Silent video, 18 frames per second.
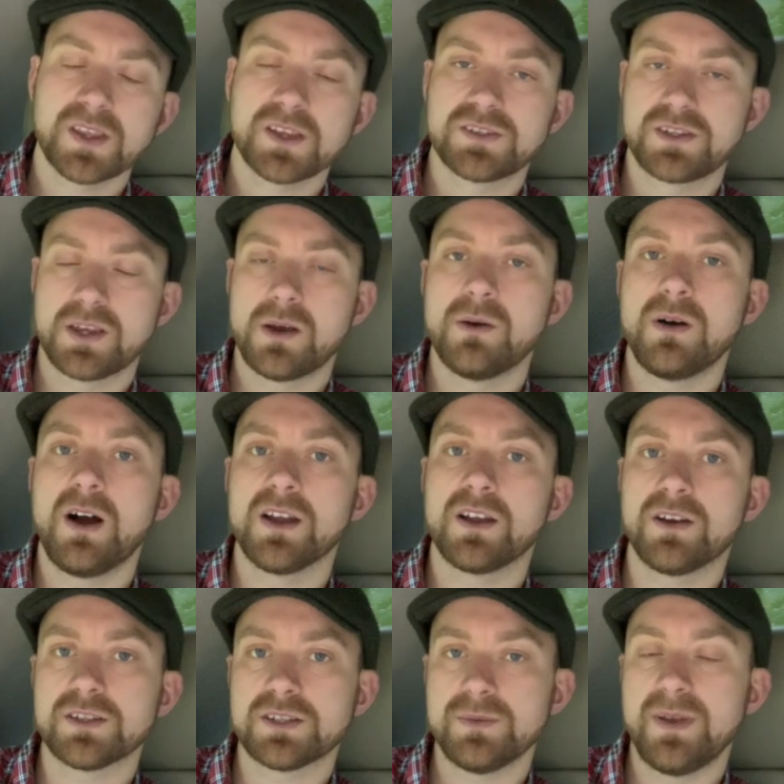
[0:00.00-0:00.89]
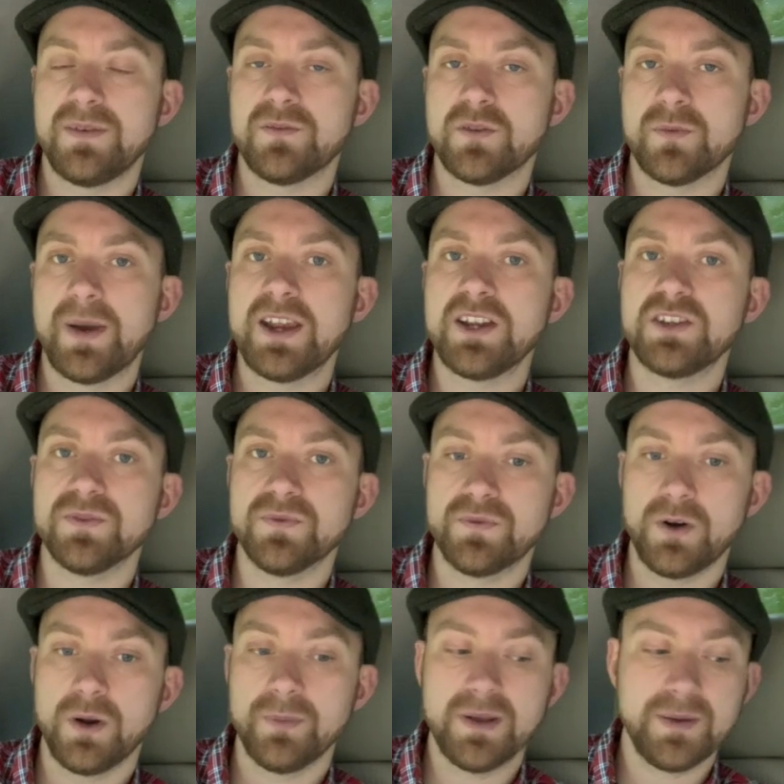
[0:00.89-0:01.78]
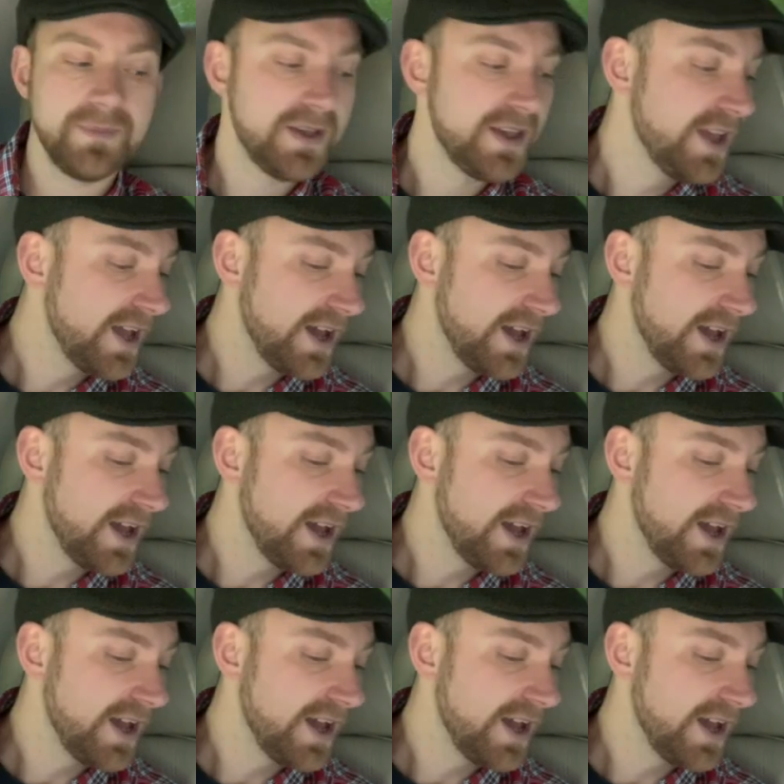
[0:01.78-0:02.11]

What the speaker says: So I got some information from him